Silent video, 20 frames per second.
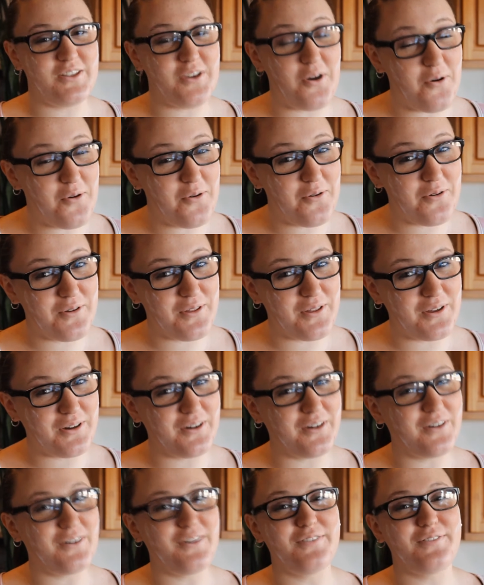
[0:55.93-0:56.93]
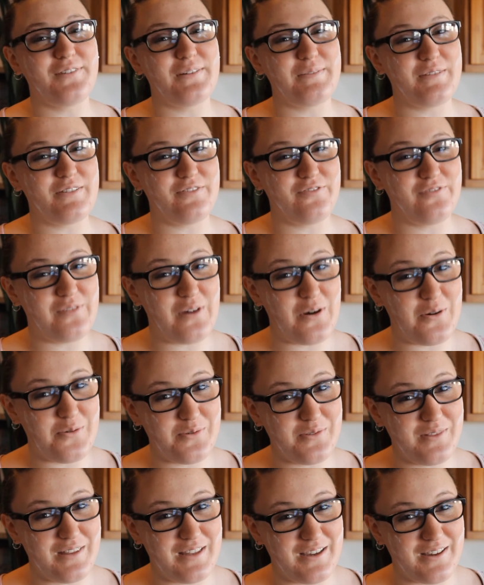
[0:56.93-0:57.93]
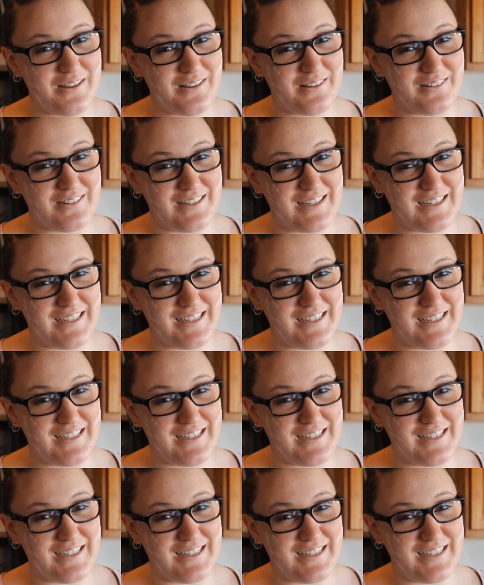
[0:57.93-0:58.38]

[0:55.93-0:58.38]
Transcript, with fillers: You're the girl from the phone the other